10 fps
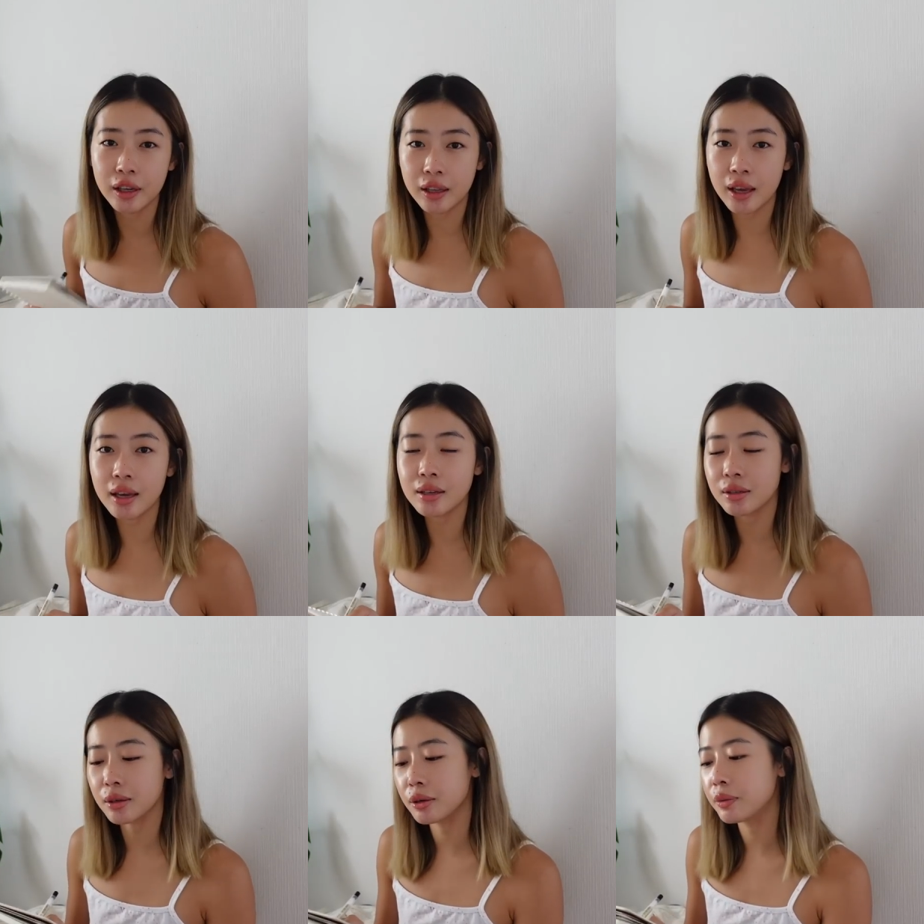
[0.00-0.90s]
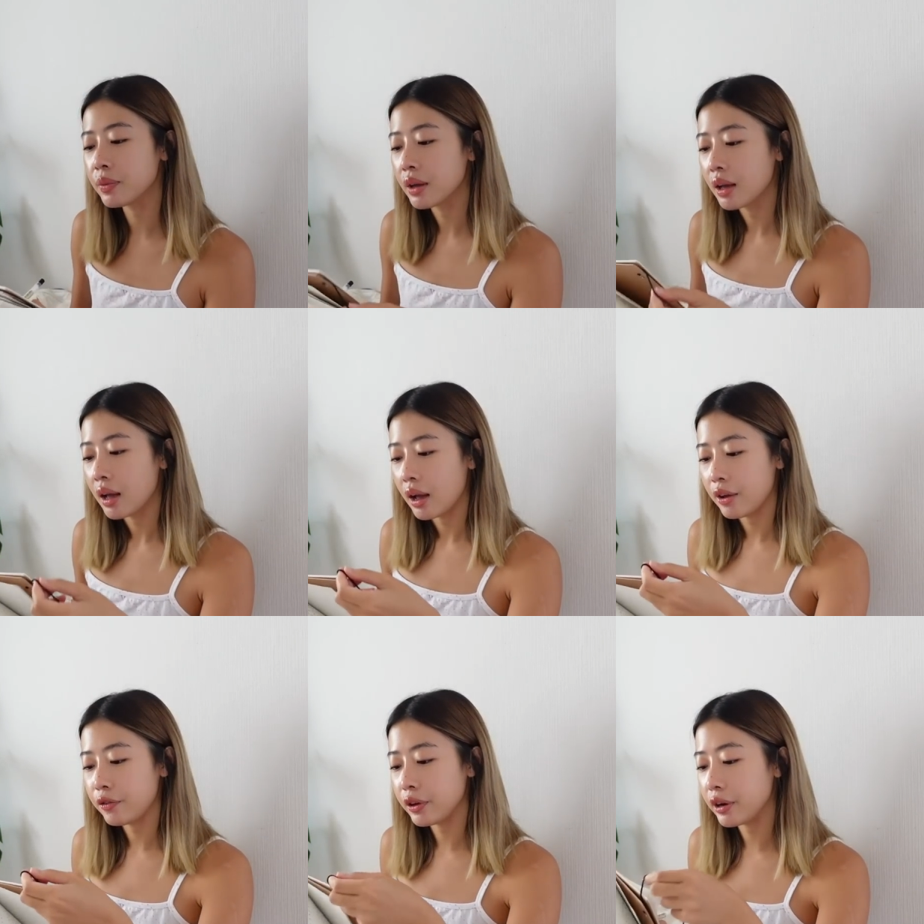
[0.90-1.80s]
the day, so I
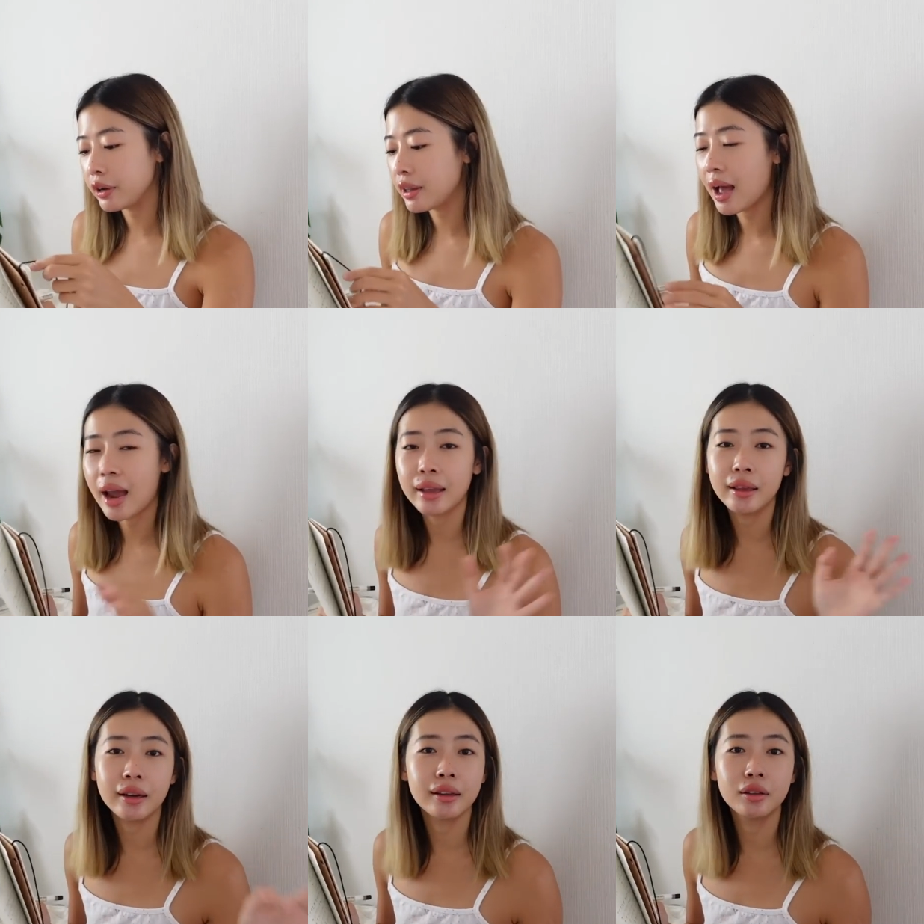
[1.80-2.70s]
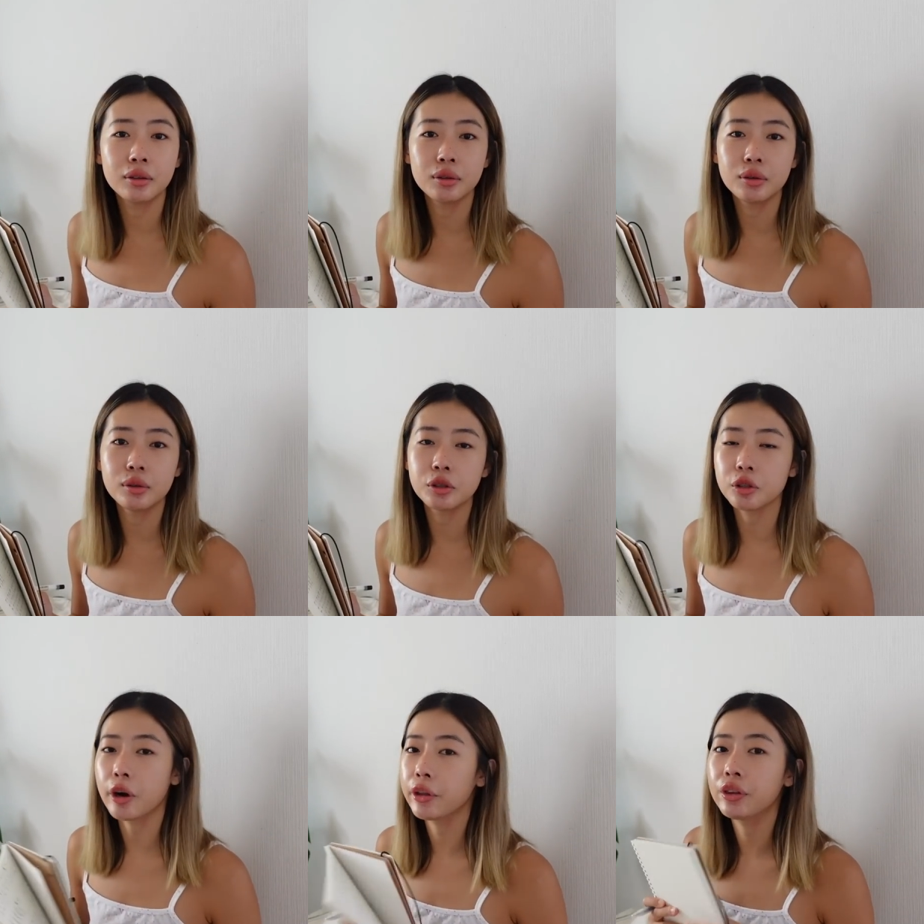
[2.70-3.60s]
figured I needed to
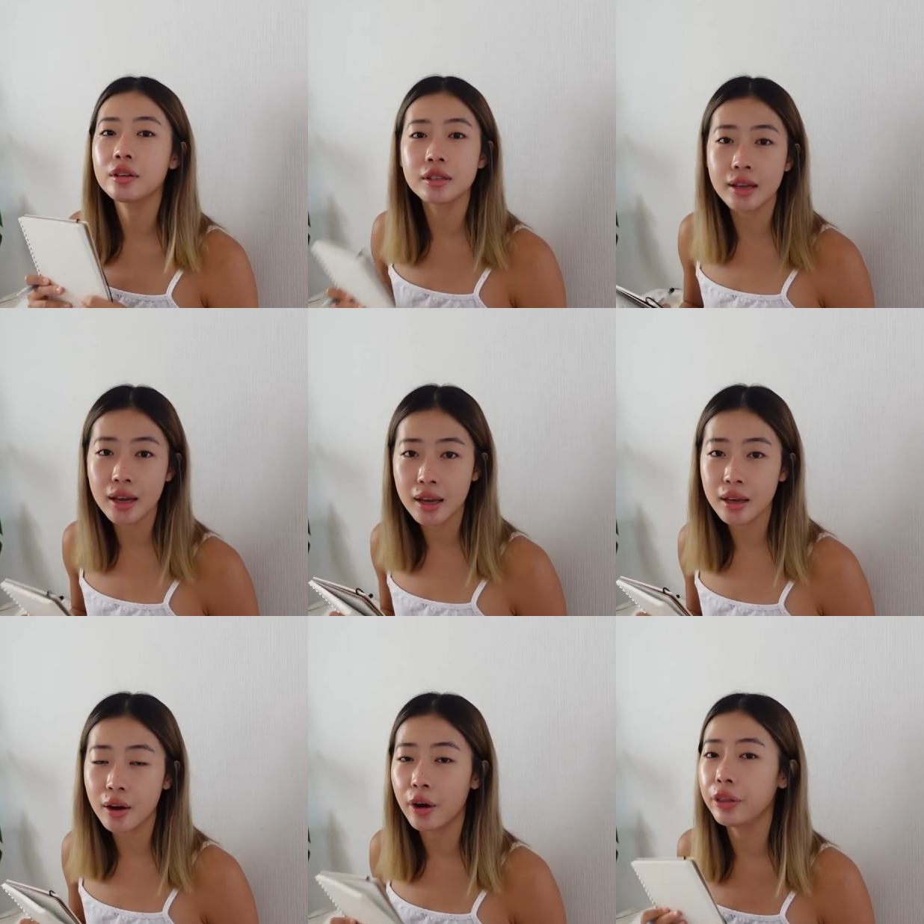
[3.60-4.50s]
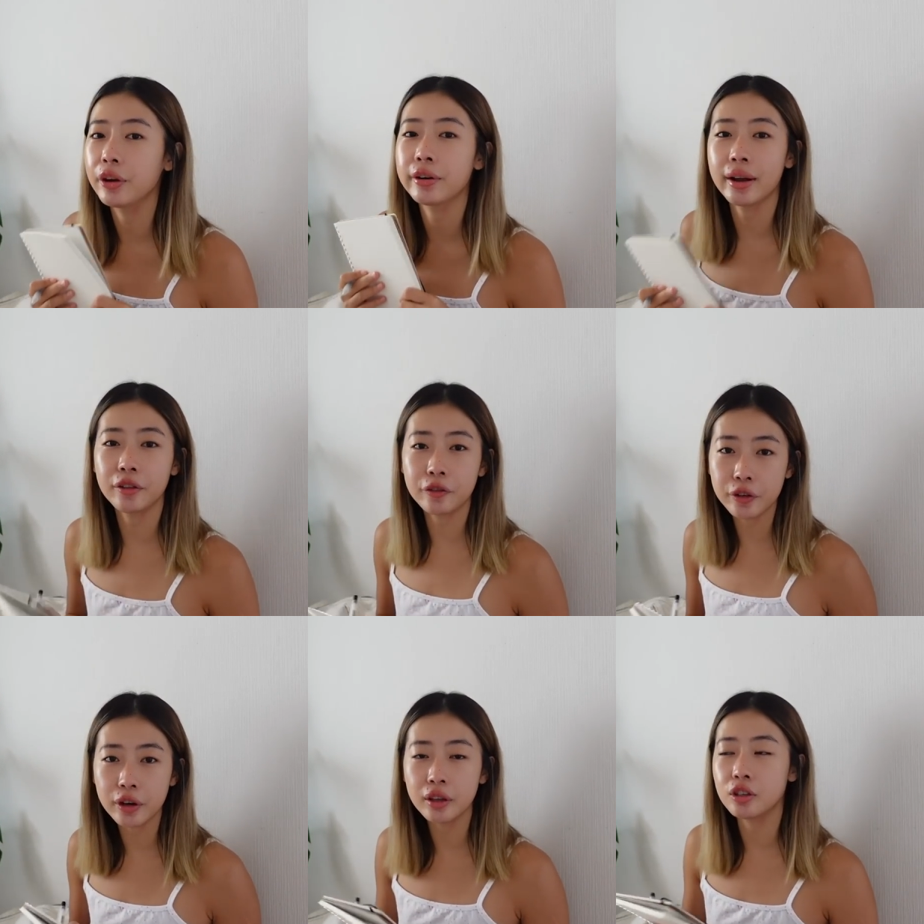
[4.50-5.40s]
start this day on the right
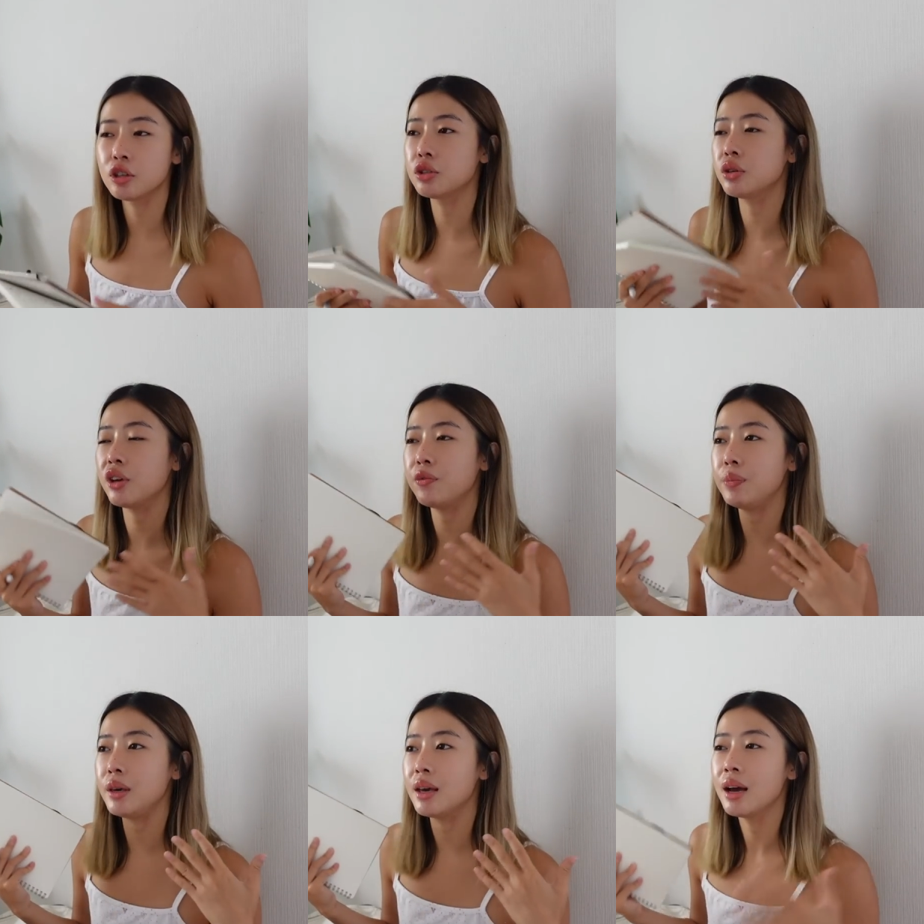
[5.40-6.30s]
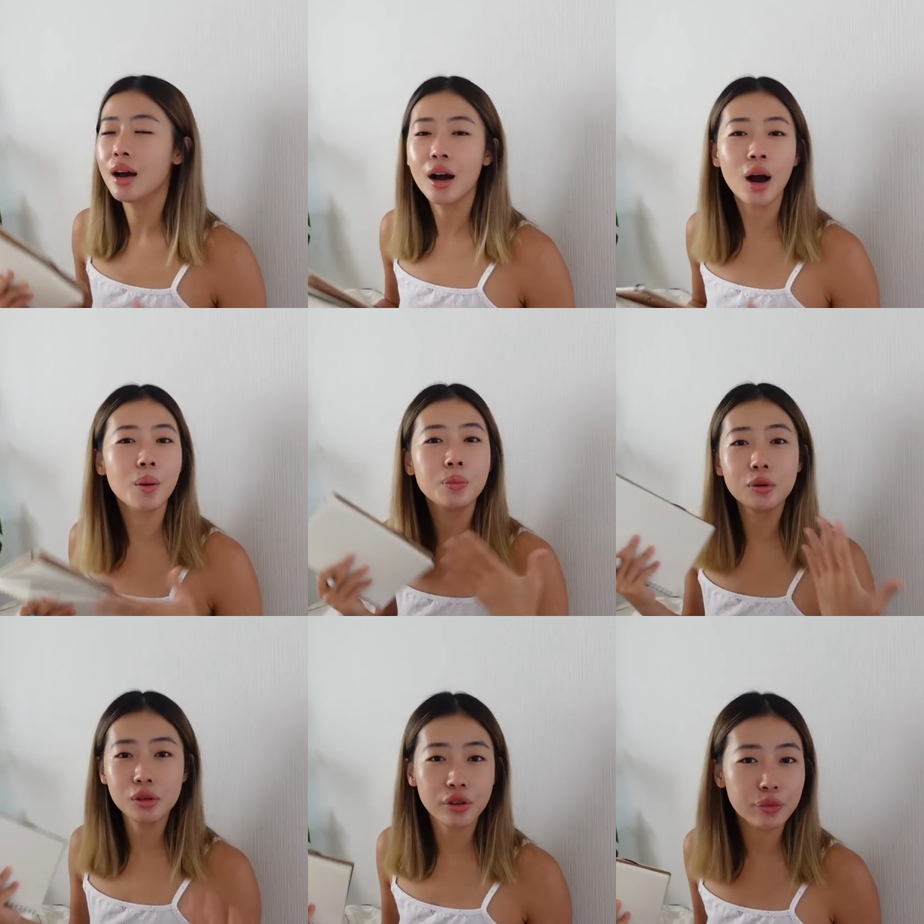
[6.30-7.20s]
foot just to give me a
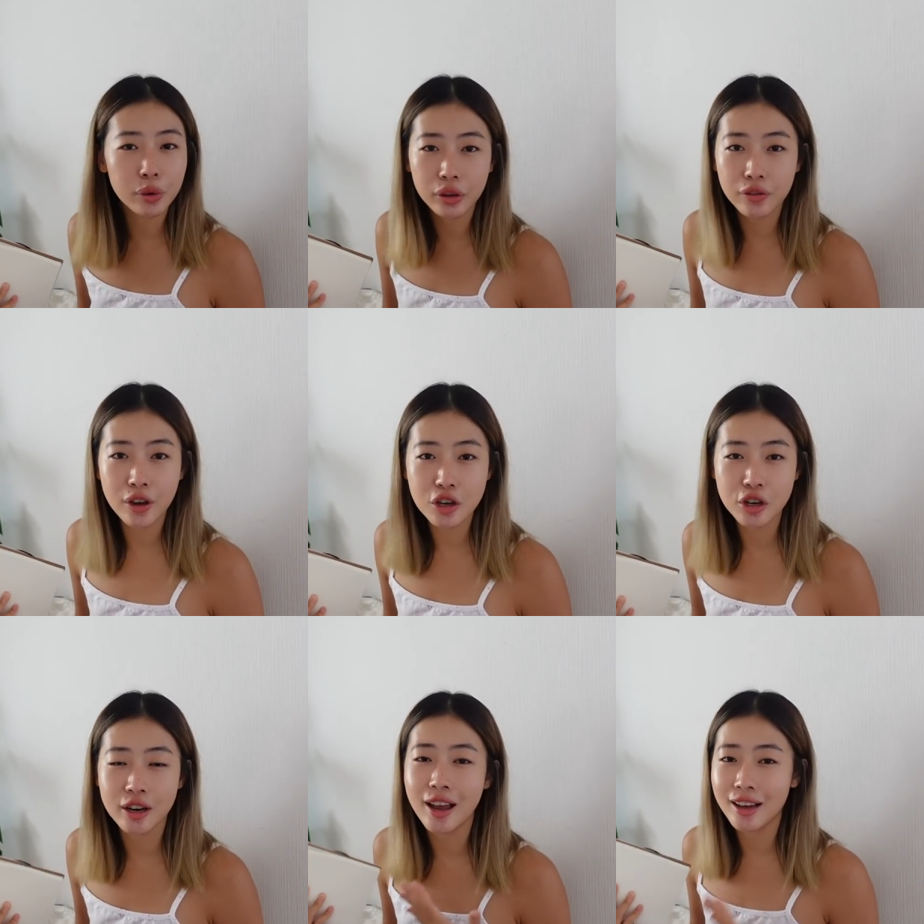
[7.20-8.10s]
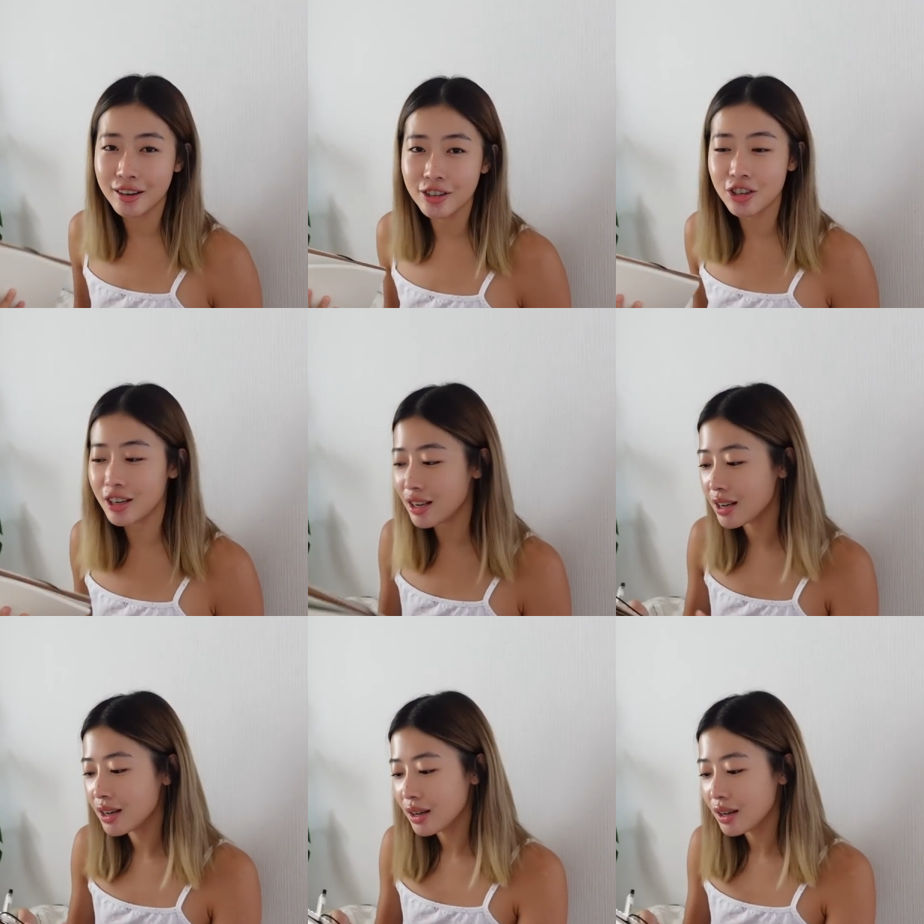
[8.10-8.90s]
boost of motivation and energy.